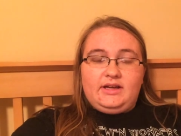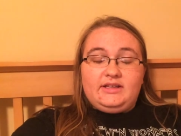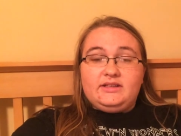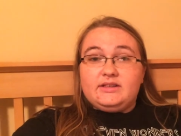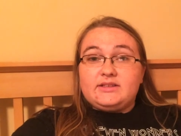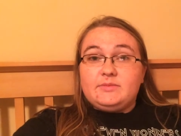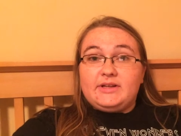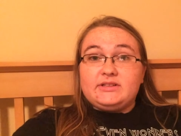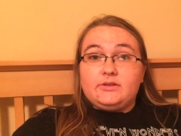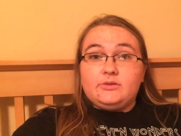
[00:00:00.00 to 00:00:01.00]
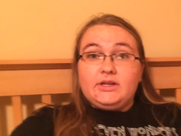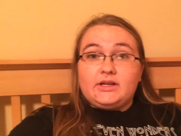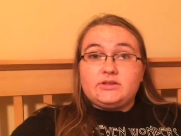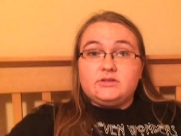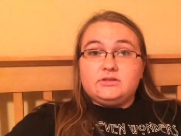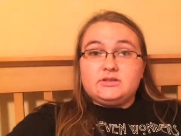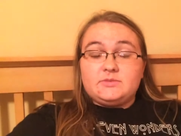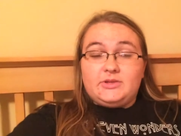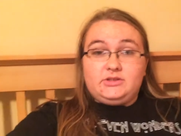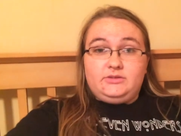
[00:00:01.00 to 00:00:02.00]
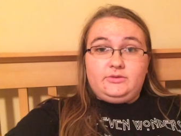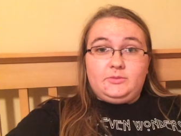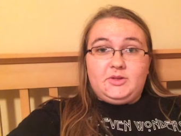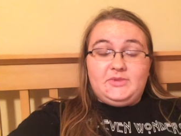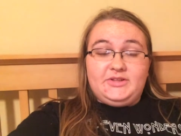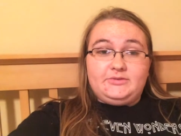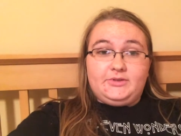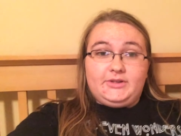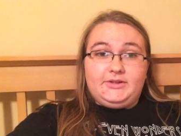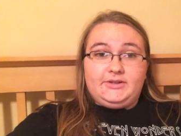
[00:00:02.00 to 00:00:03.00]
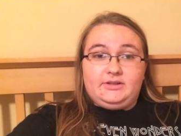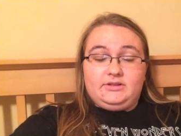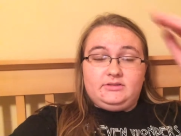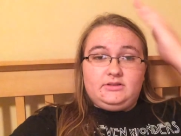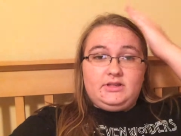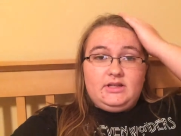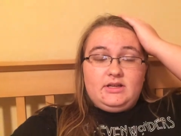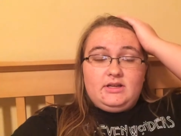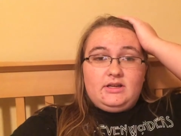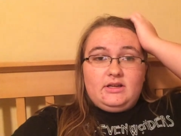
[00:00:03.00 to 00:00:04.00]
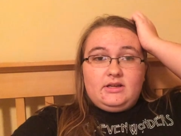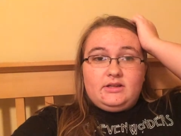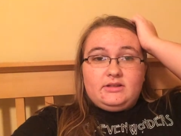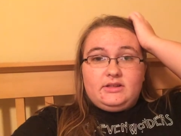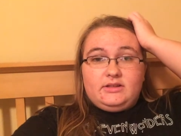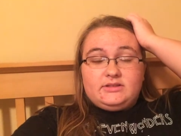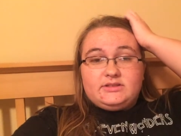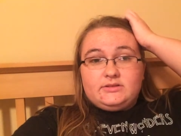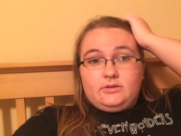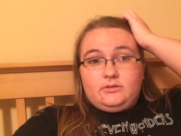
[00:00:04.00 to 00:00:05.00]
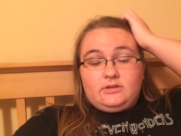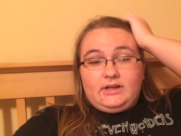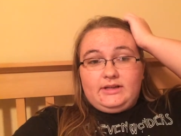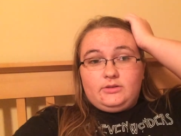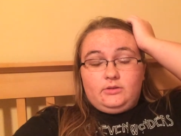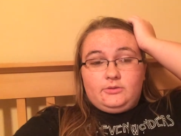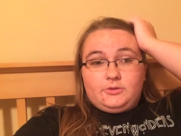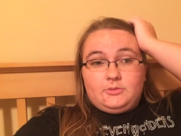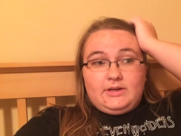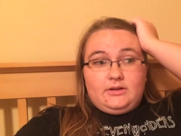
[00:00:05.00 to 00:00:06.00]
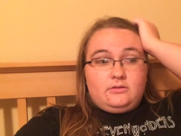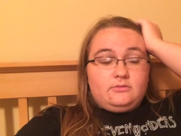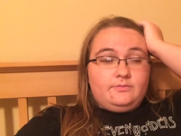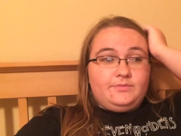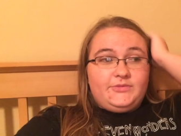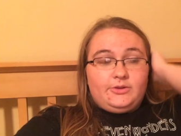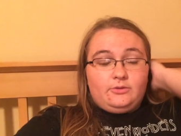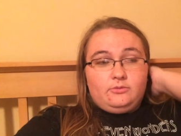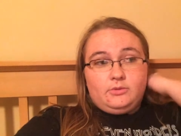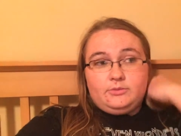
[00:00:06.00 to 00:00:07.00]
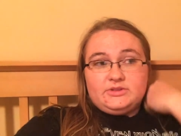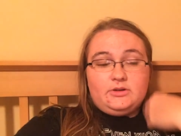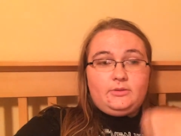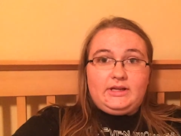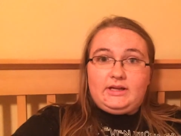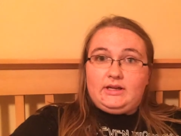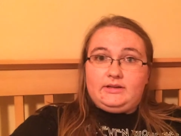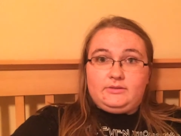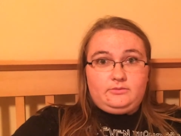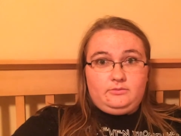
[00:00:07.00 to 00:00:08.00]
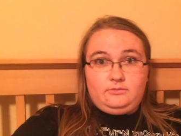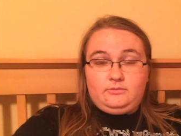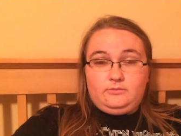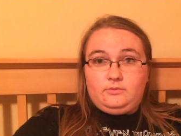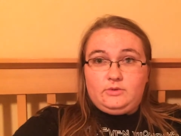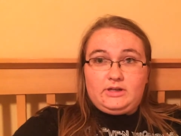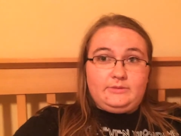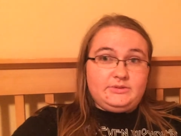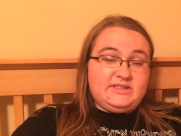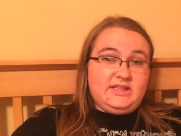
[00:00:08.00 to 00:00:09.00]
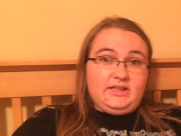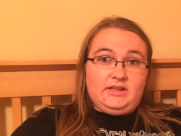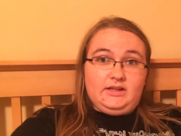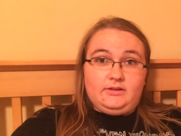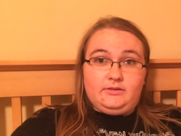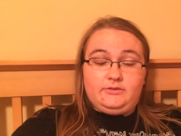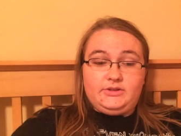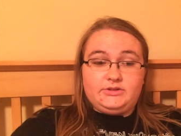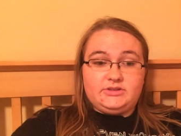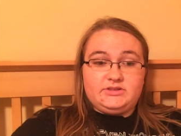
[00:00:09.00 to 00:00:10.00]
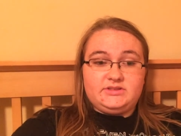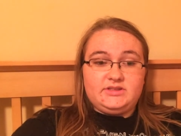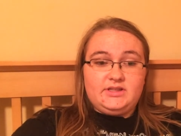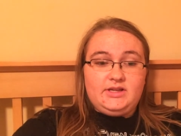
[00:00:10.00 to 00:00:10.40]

I didn't expect that reaction, especially from my best friend. And, and so I told her about, you know, what was going on and what I was thinking of and just,